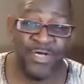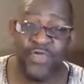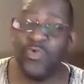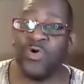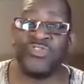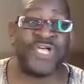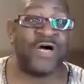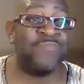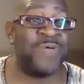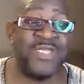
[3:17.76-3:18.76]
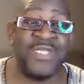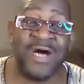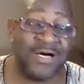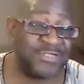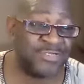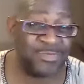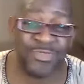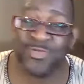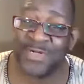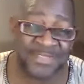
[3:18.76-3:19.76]
You won't sound Pentecostal.
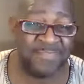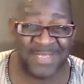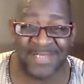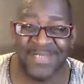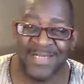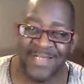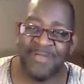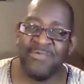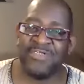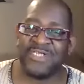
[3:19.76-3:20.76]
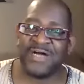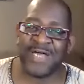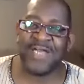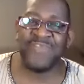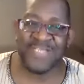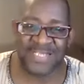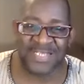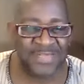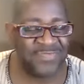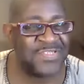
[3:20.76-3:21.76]
Trust me. You will sound
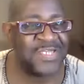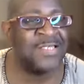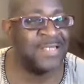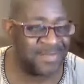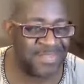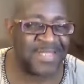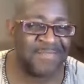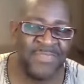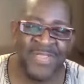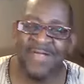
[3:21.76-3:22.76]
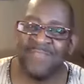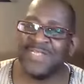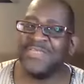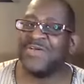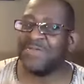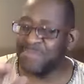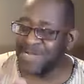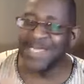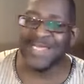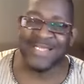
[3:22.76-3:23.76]
Adventist if you say nothing, but you can
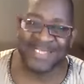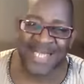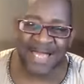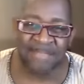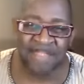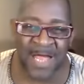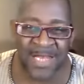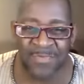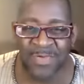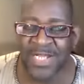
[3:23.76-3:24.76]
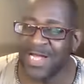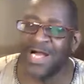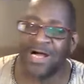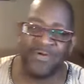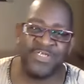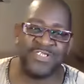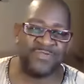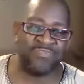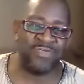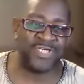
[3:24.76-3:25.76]
put it in the chat and it really encourages the
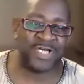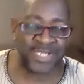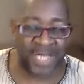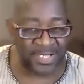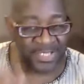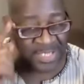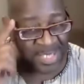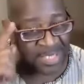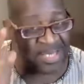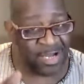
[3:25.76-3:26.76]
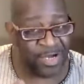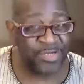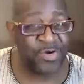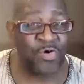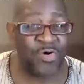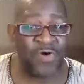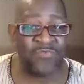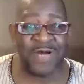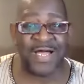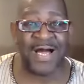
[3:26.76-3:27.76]
preacher because I can see it at the corner of
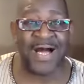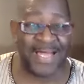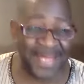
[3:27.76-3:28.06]
my eye.